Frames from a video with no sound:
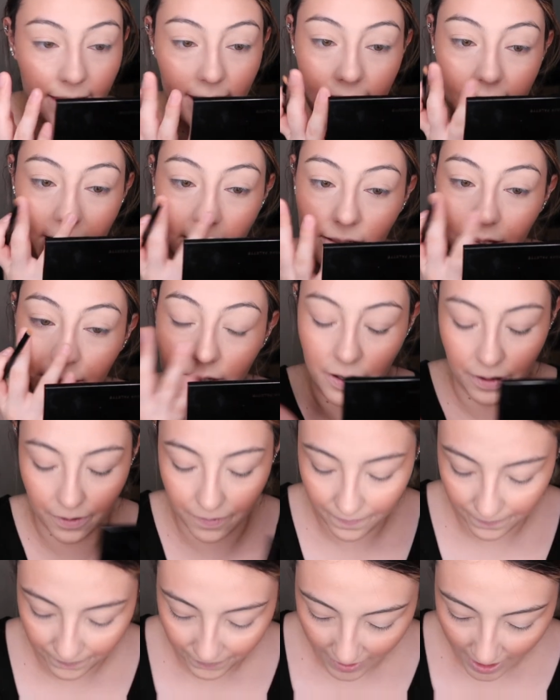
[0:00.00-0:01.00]
like
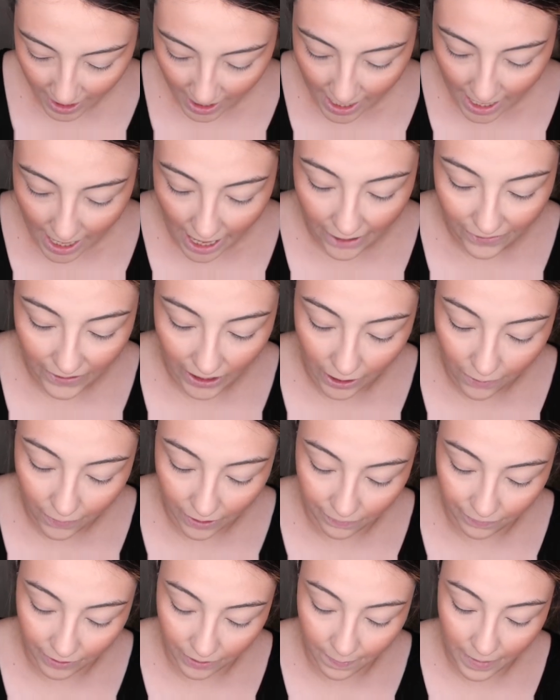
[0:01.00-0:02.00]
so. And then
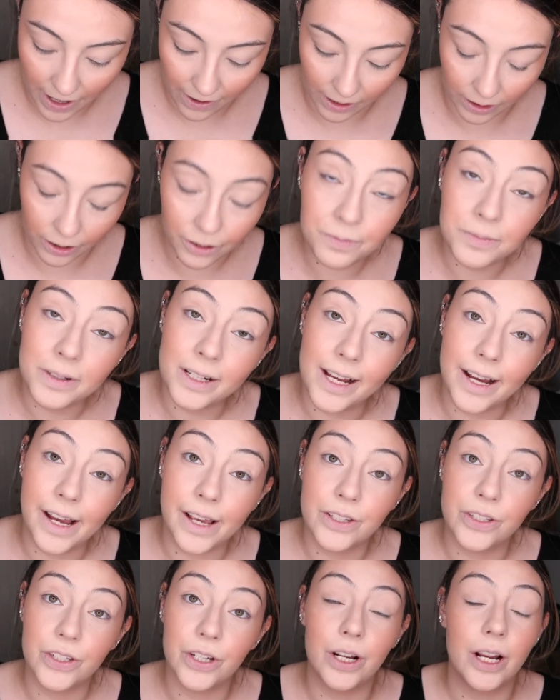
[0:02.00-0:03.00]
go in with Mary
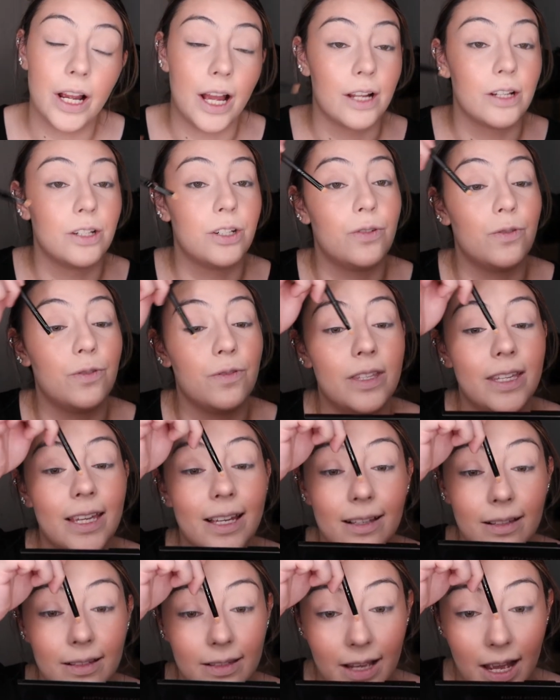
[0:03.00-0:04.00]
Luminizer and do
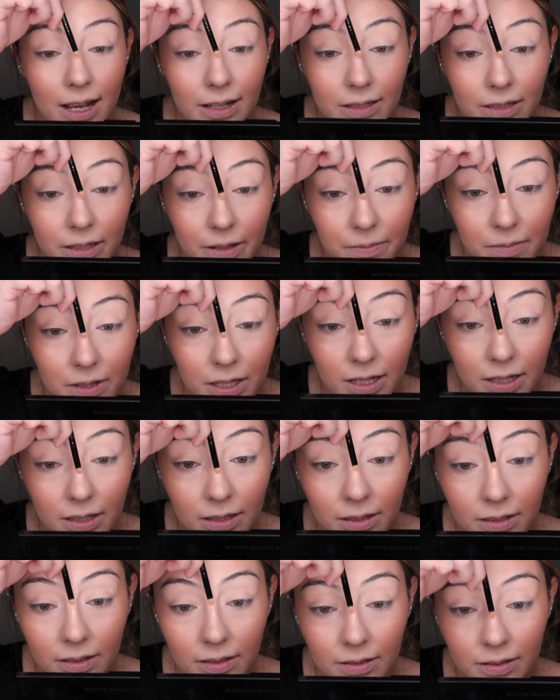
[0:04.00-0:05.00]
the exact same thing.